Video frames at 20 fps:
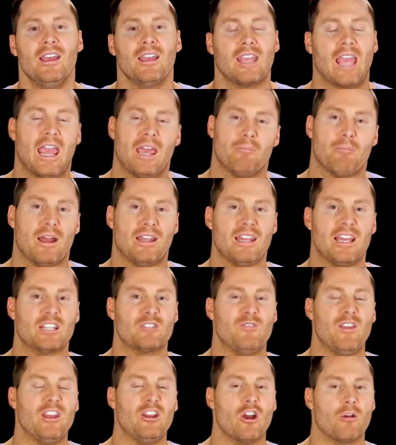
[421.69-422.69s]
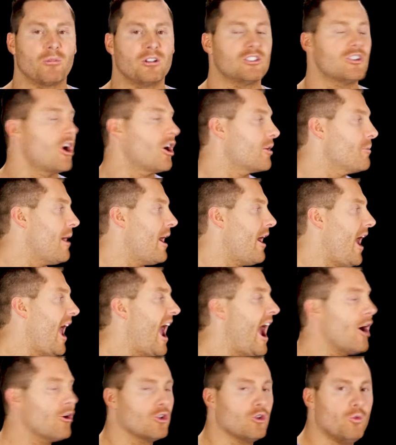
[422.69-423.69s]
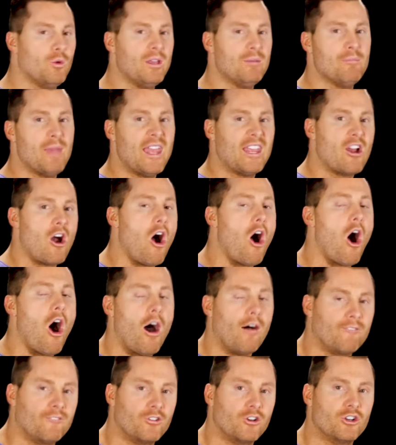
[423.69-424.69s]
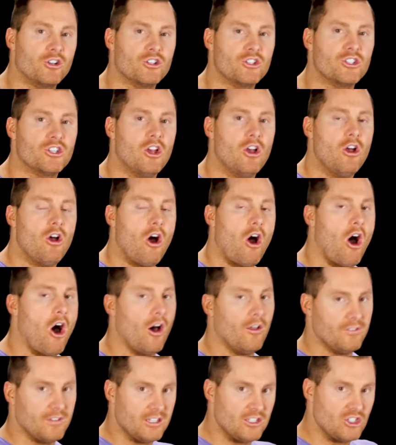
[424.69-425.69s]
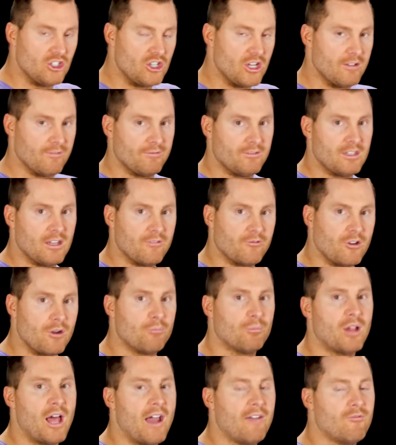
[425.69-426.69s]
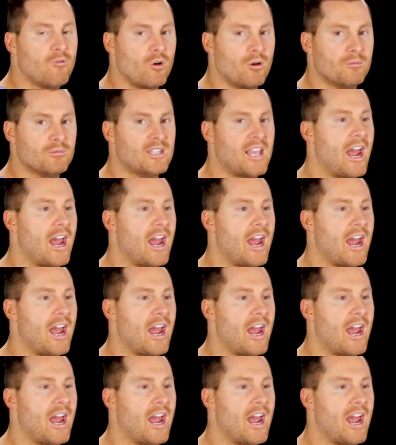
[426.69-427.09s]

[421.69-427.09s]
Okay, in my next video, I'm going to talk about how do we make offers on these different platforms.